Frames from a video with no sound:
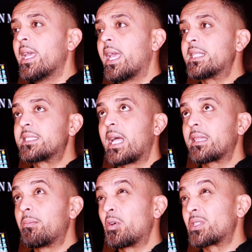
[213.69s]
it's
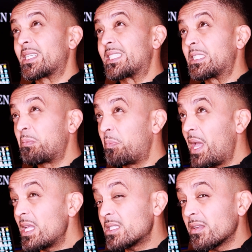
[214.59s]
not the most
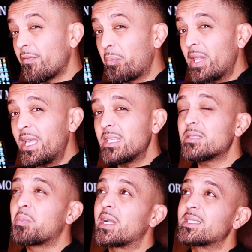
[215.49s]
expensive place,
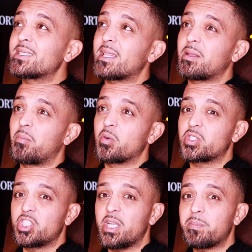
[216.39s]
but it's not the
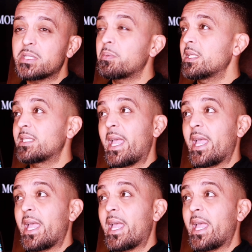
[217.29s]
most cheapest place.